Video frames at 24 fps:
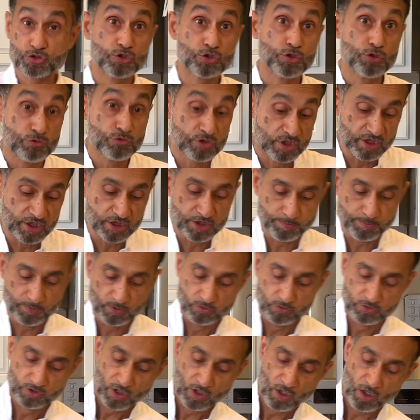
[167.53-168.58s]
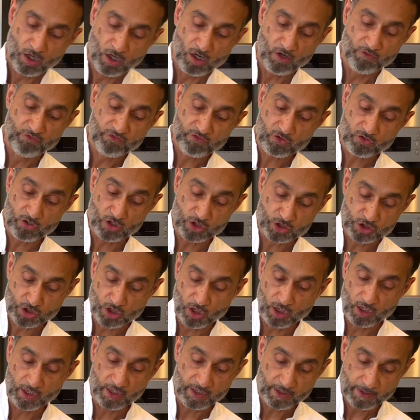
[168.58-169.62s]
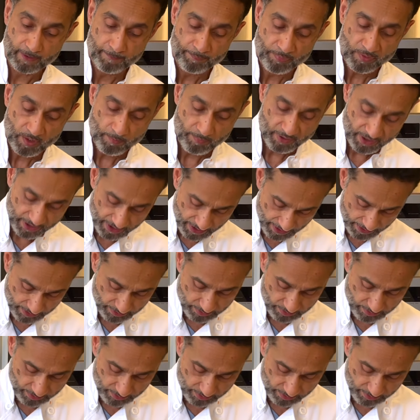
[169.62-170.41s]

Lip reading: 2 teaspoons of crushed garlic. But again,